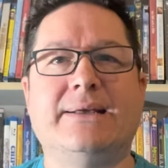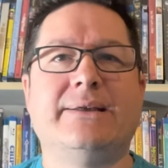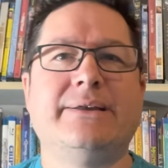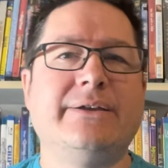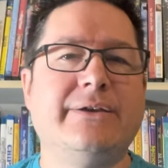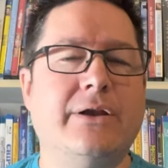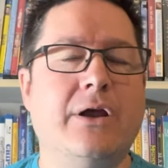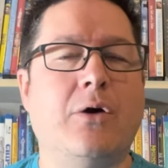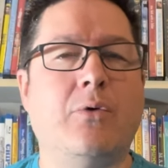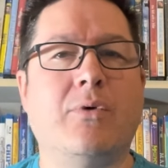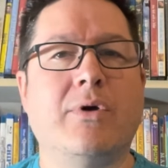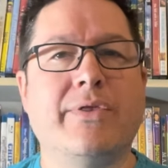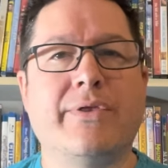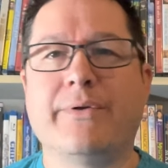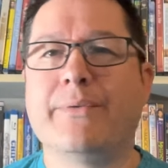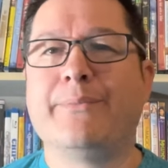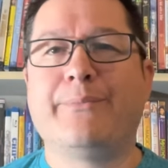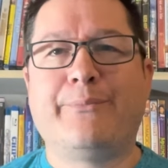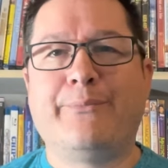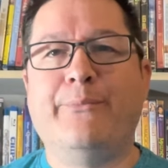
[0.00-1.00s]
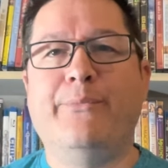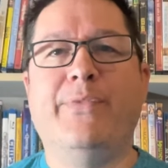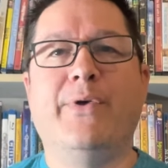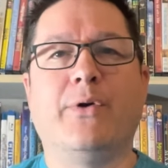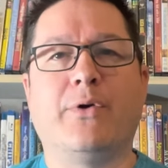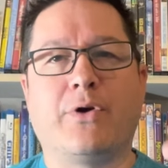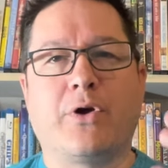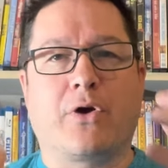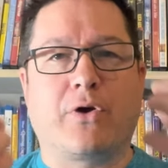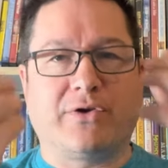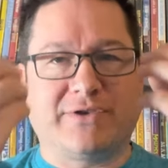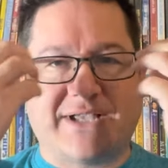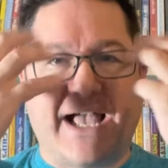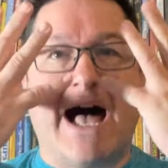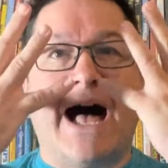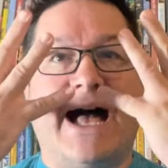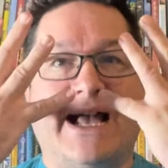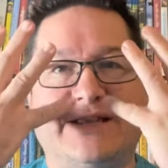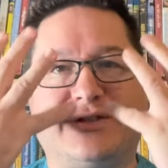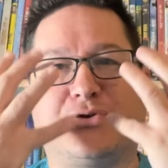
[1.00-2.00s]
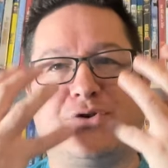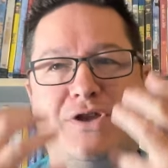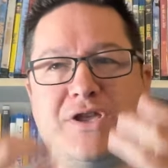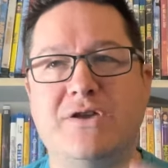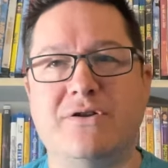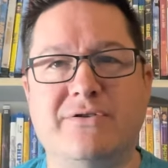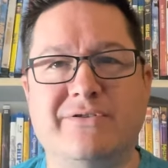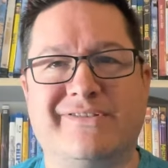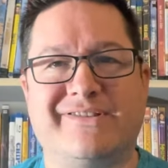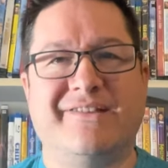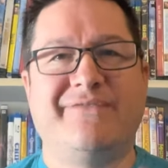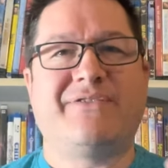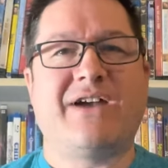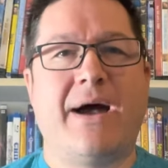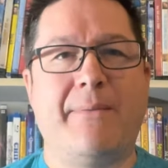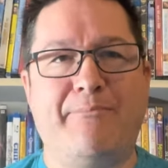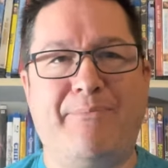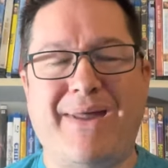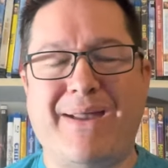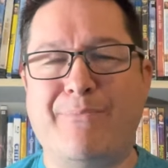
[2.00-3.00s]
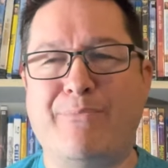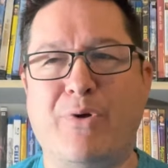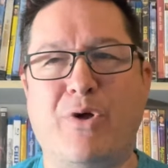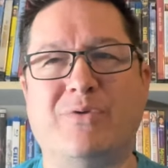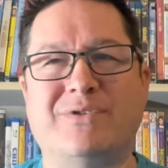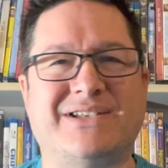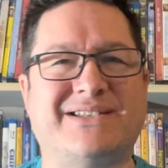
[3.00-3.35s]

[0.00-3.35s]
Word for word: you know where the the girl's eyes are huge and they've got big boobs.